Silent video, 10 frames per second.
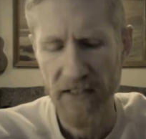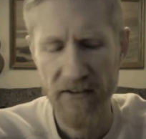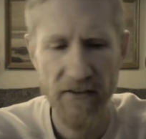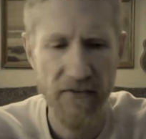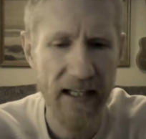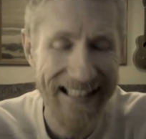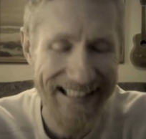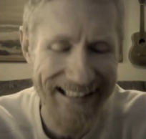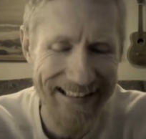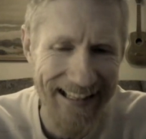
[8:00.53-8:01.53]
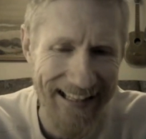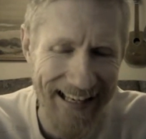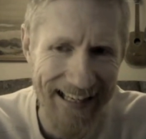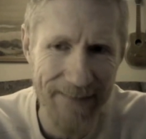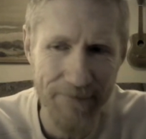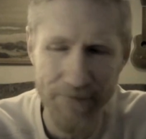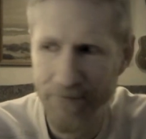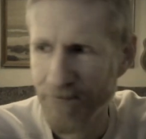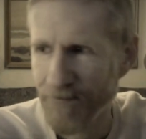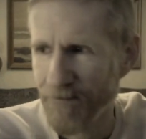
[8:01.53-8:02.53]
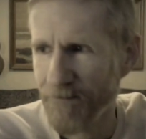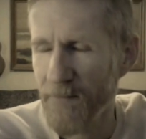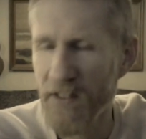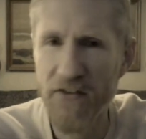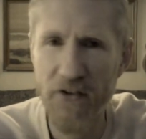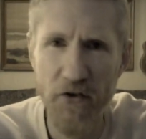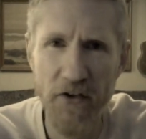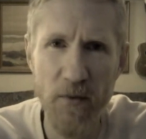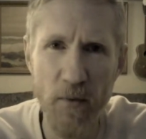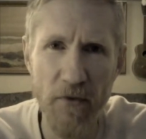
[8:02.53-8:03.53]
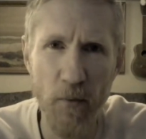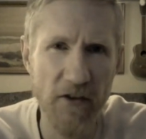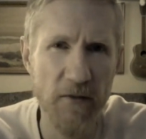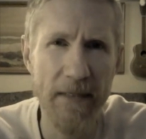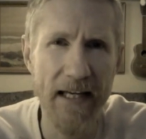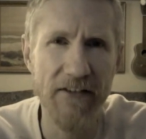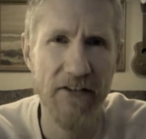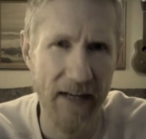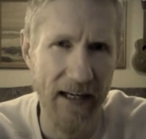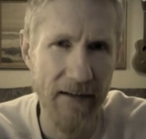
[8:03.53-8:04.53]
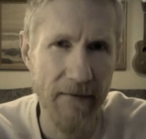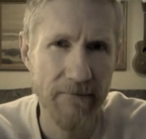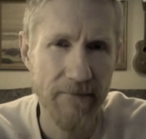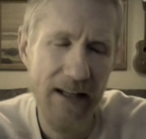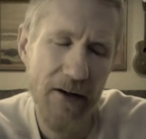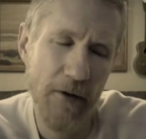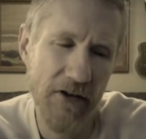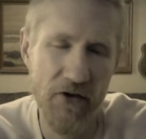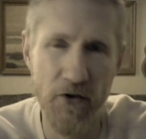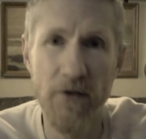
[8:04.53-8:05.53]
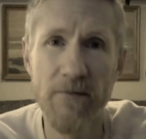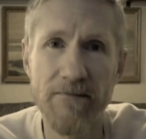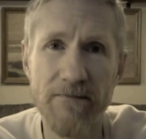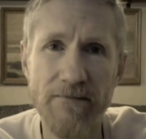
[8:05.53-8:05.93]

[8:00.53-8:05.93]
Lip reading: since they can't disagree with what's being said, they know it's true,